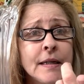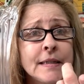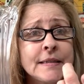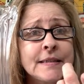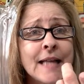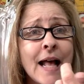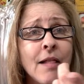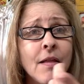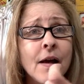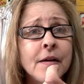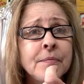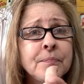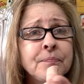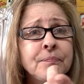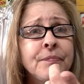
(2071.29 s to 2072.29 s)

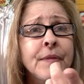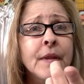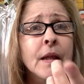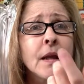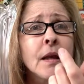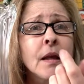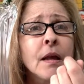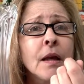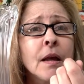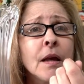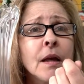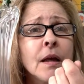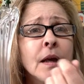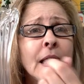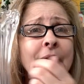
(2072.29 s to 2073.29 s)
Isella?
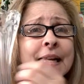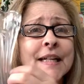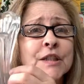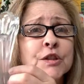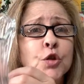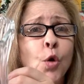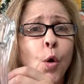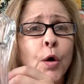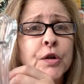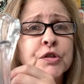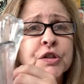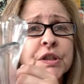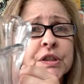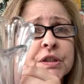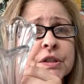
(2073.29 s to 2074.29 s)
It is
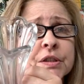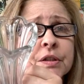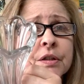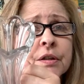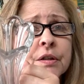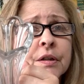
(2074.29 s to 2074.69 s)
gorgeous.